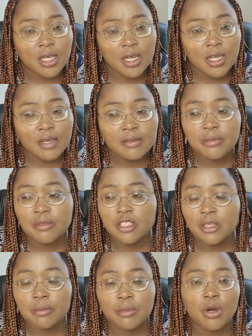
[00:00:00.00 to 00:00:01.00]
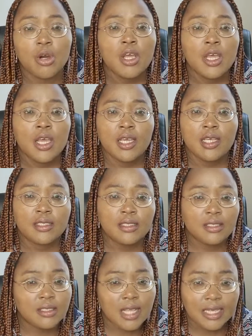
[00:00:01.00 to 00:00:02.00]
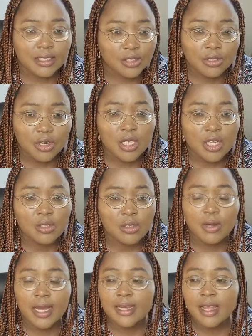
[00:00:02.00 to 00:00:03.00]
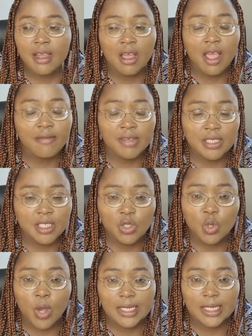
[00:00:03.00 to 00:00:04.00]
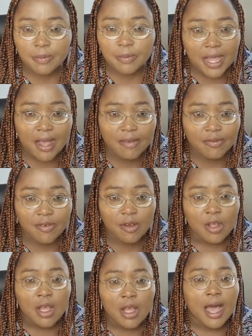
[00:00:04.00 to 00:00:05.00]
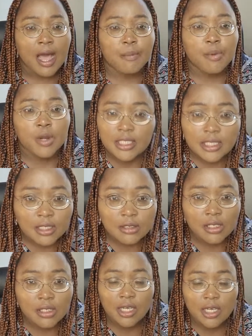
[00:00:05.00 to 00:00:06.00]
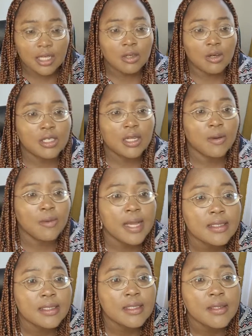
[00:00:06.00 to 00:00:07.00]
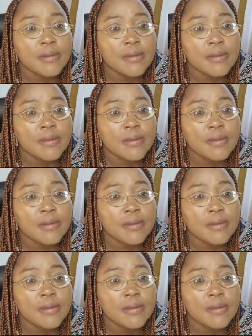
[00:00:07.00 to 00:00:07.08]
lives, the more it's destroying you and everything you aspire for, politically and otherwise.